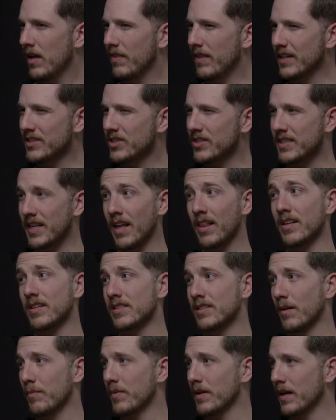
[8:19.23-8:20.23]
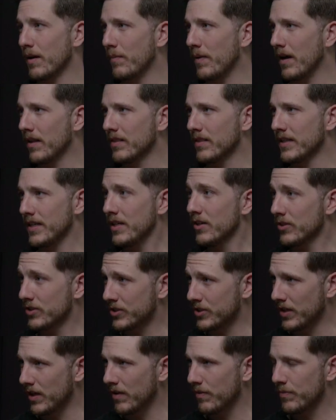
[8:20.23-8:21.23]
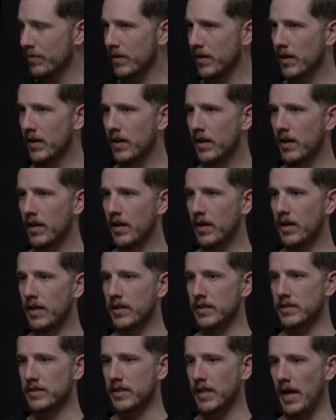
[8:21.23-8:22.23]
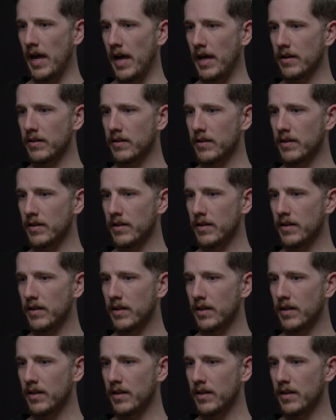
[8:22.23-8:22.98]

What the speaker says: That should tell us something about leadership, is that,